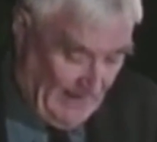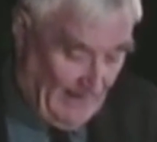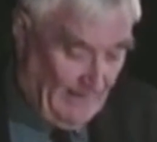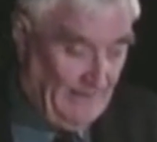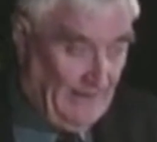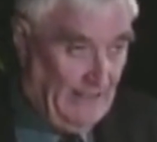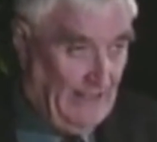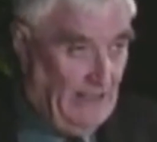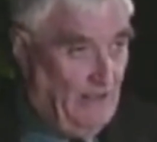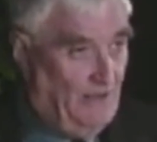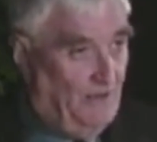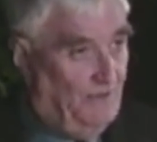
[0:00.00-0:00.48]

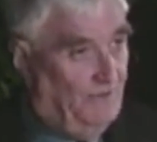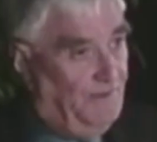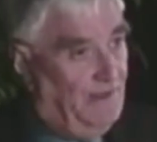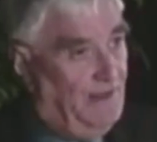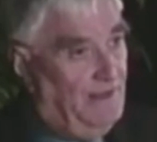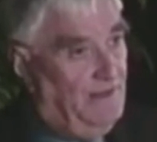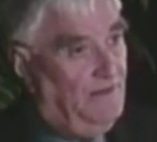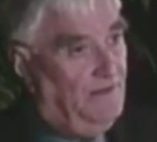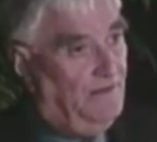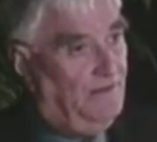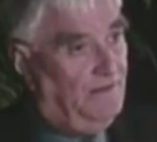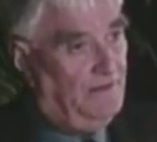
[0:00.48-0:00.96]
Then he goes
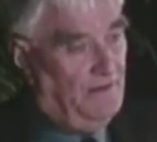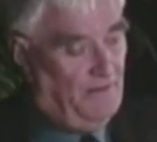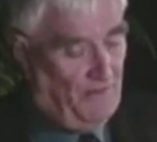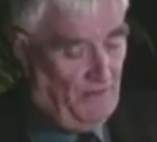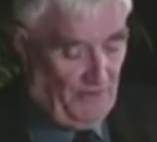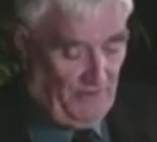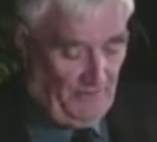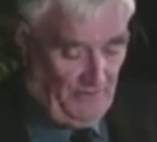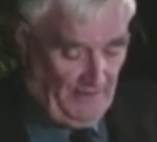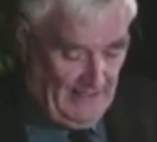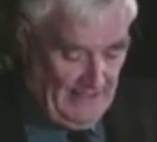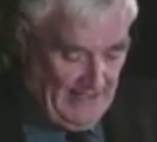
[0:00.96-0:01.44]
into some
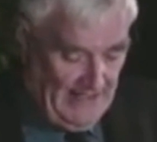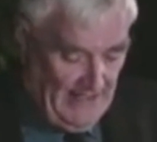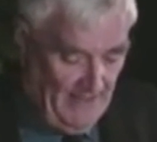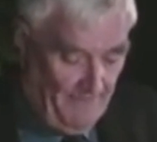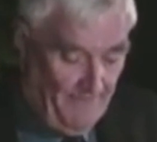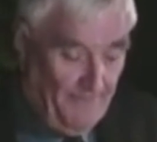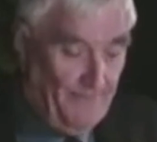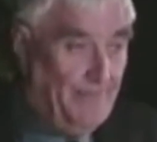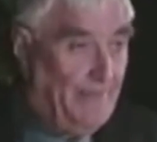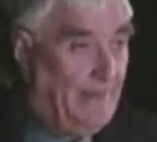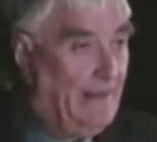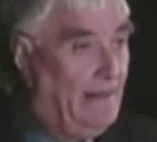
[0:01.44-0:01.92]
early
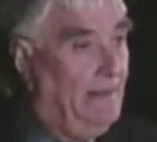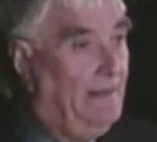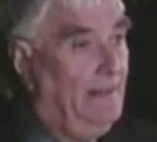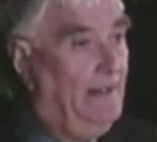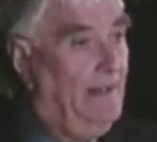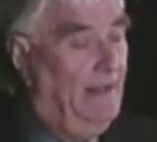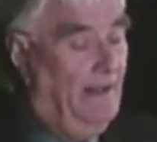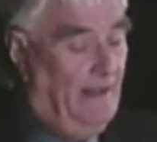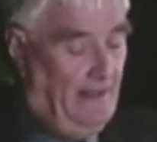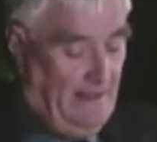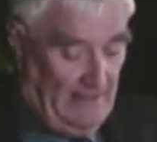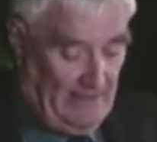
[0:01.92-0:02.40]

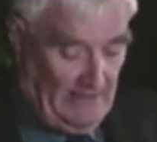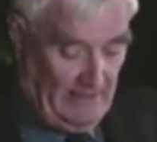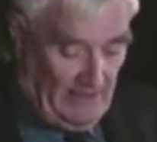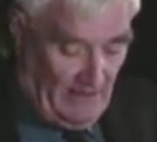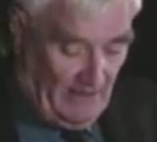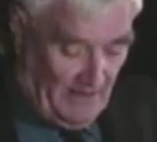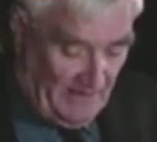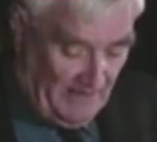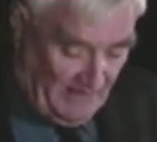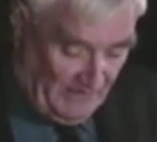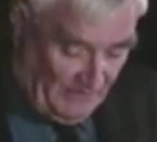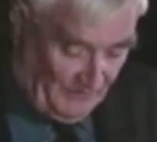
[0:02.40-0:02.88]
odd